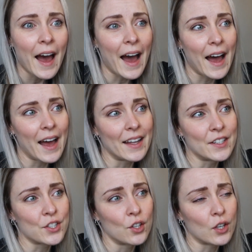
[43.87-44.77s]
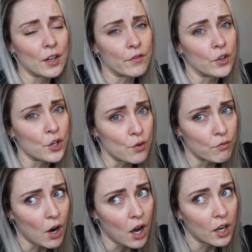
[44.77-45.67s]
and looking for a new
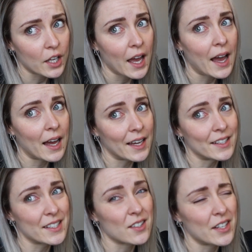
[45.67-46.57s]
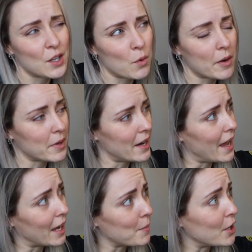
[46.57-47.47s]
rug and deciding where I'm going to
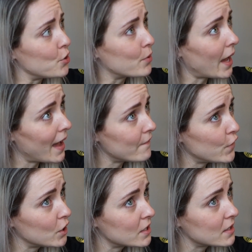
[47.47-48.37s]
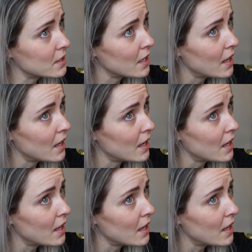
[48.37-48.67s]
hang my new canvas